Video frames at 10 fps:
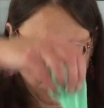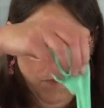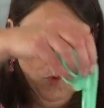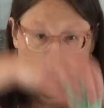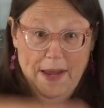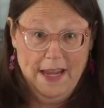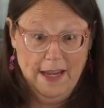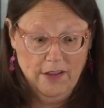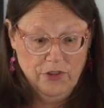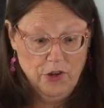More
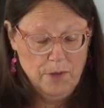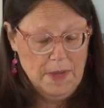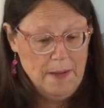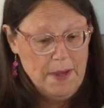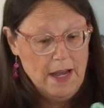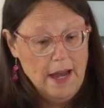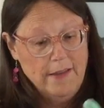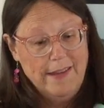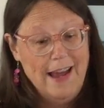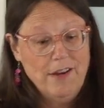baking soda maybe?
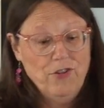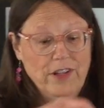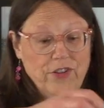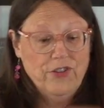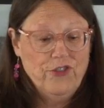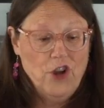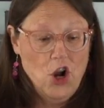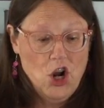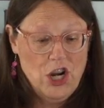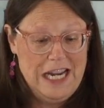It's actually
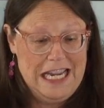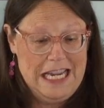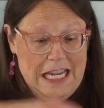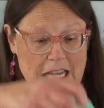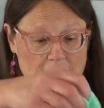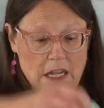starting